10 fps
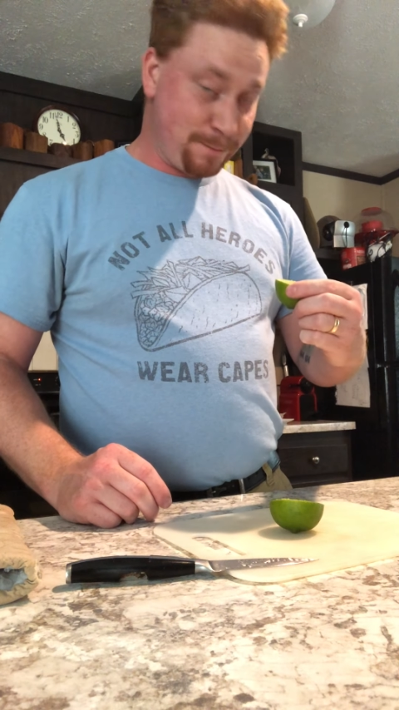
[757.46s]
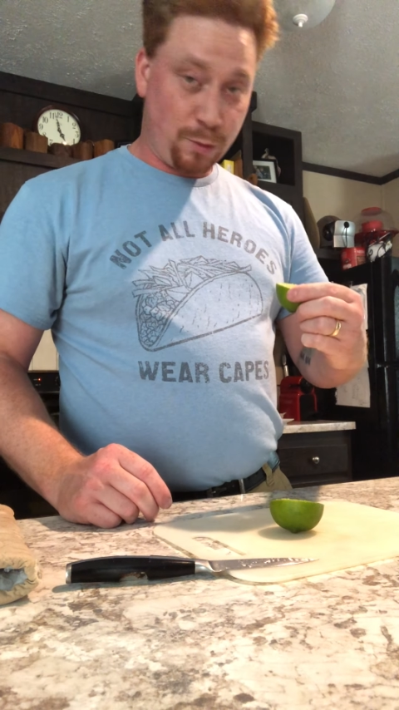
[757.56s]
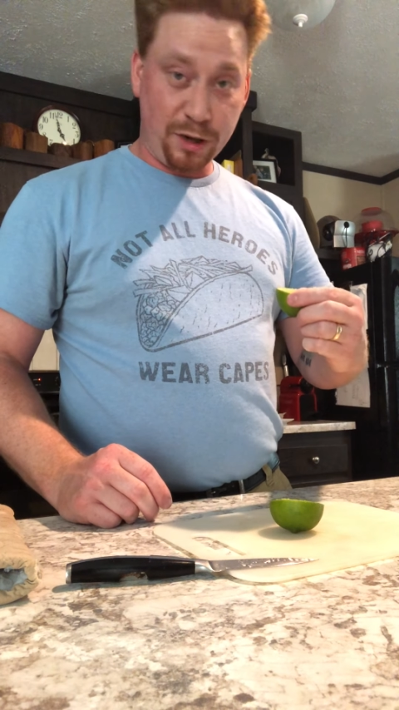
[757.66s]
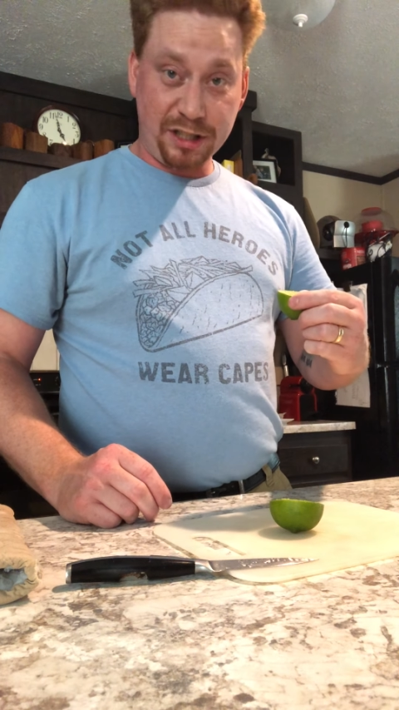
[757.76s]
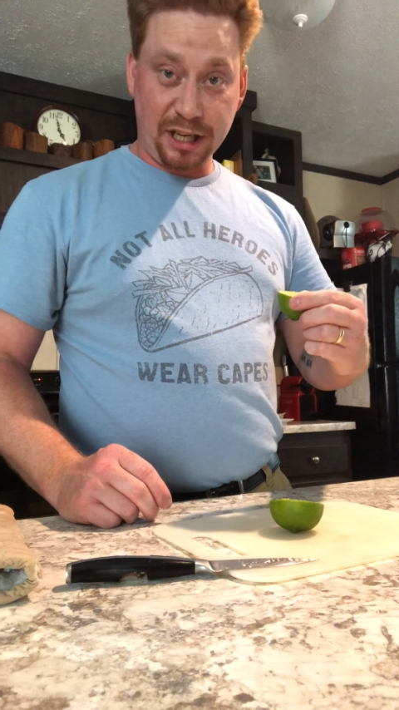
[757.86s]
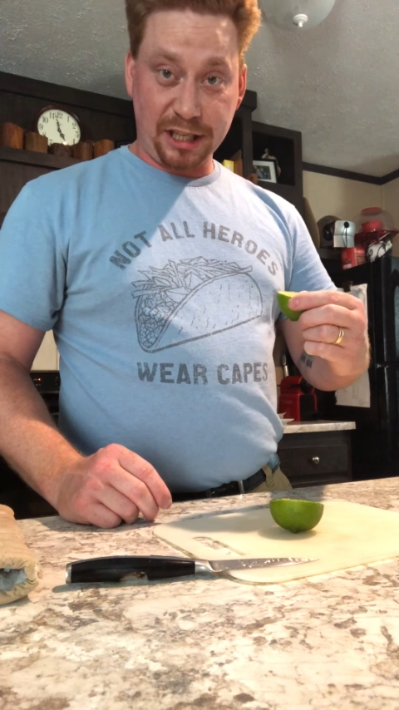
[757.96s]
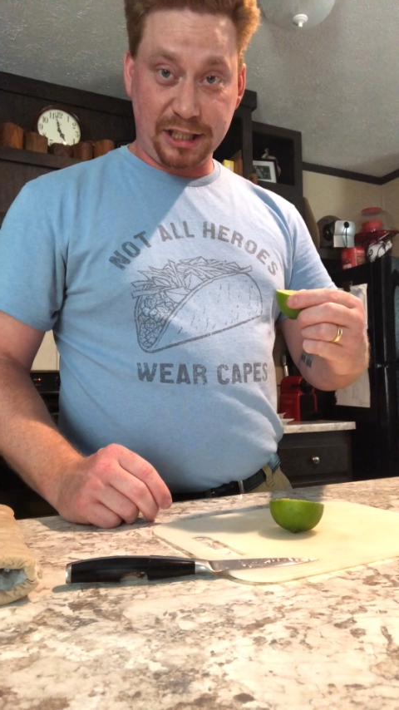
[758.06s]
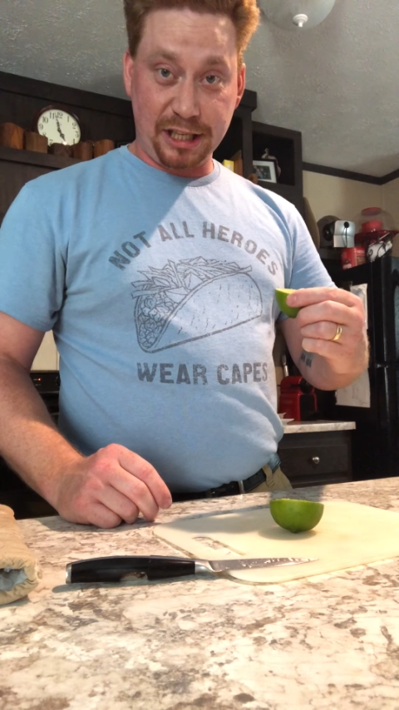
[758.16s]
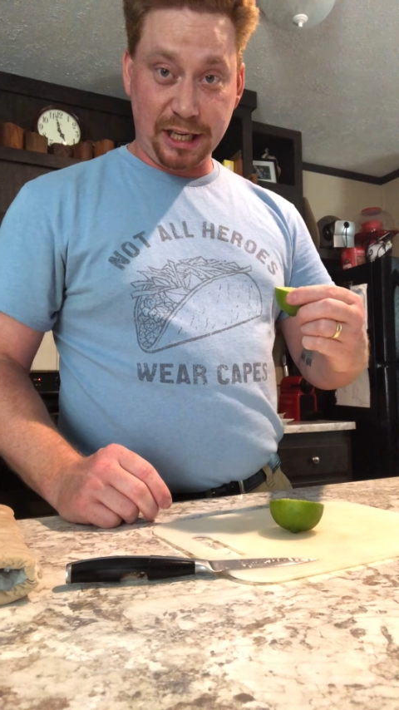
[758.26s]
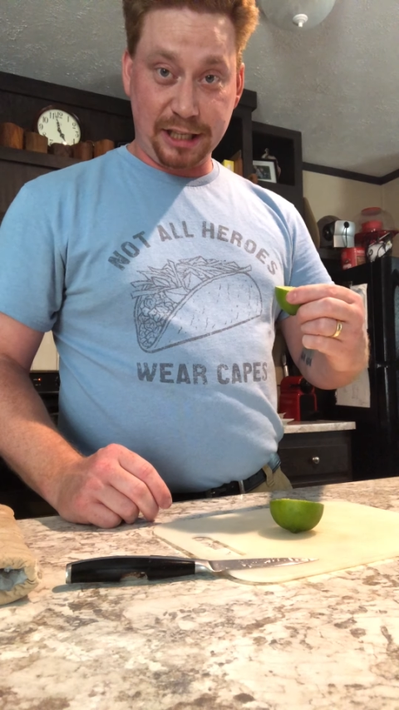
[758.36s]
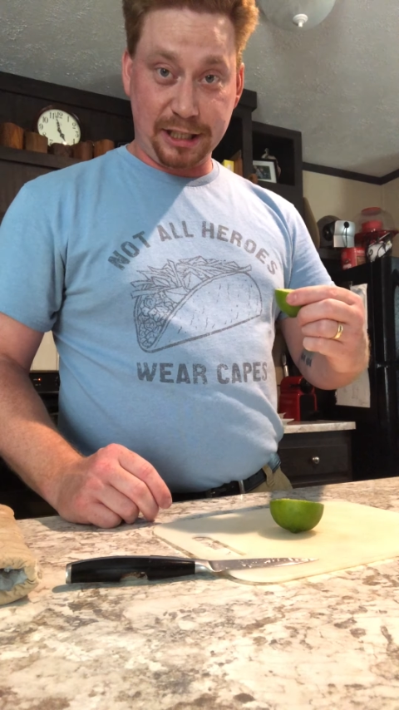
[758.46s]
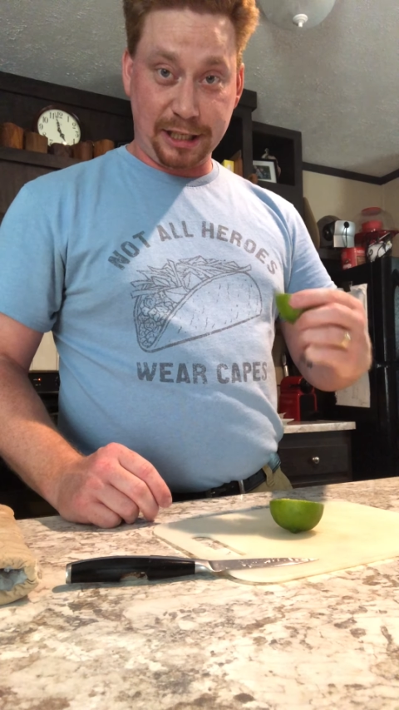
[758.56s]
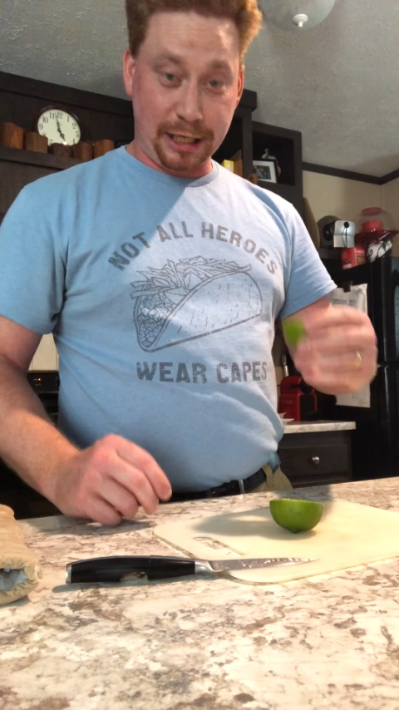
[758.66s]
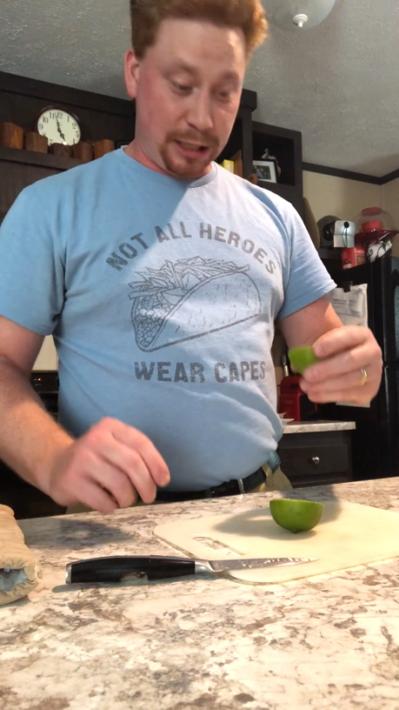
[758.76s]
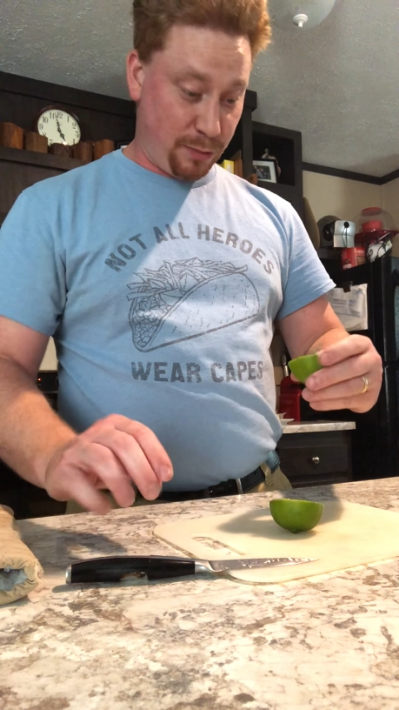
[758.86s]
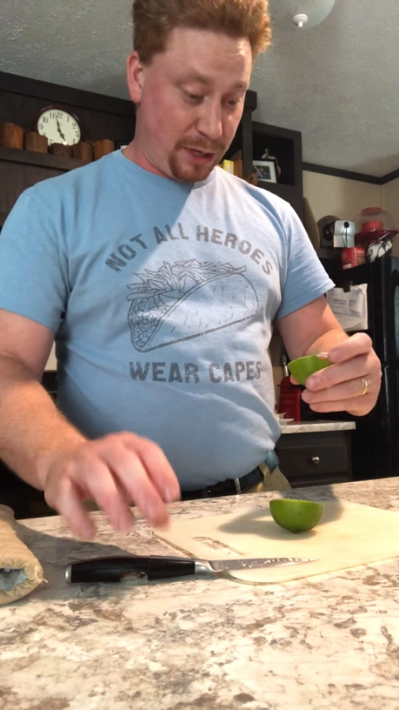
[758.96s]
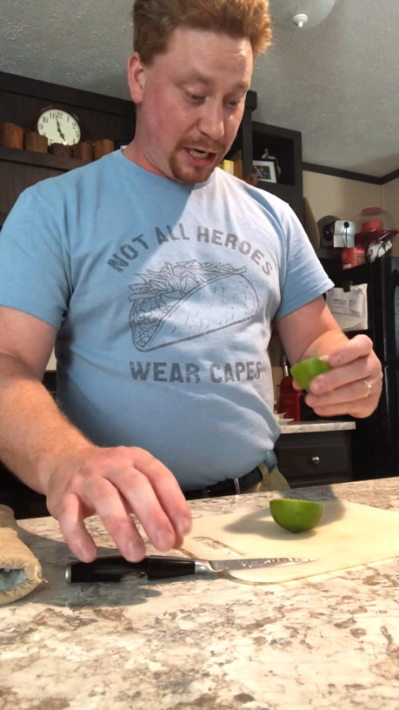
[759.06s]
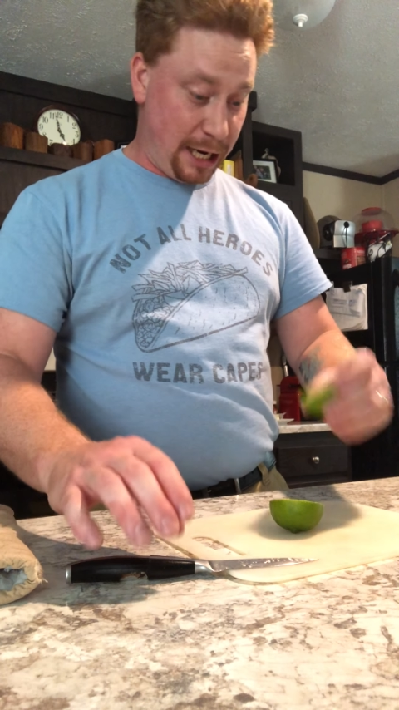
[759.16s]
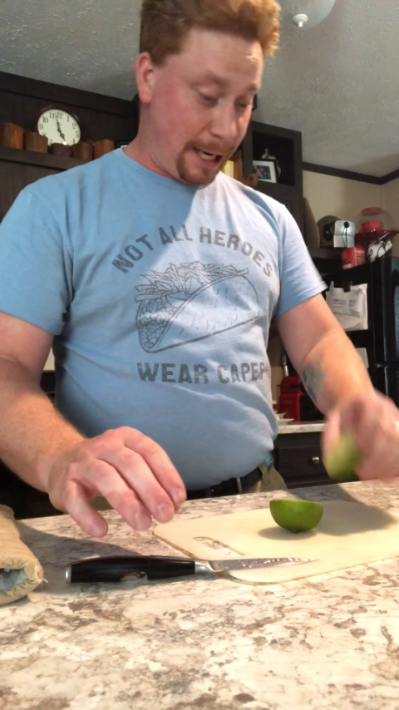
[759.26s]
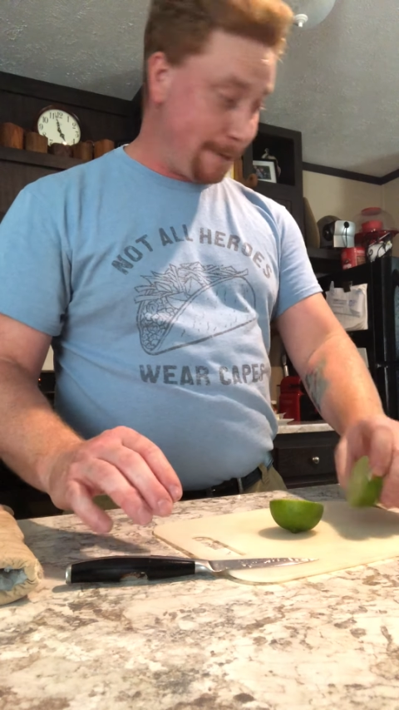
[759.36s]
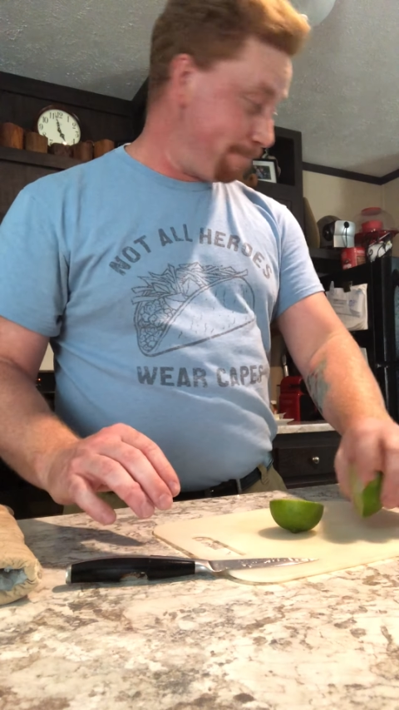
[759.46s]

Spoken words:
Where's the tequila when you need it?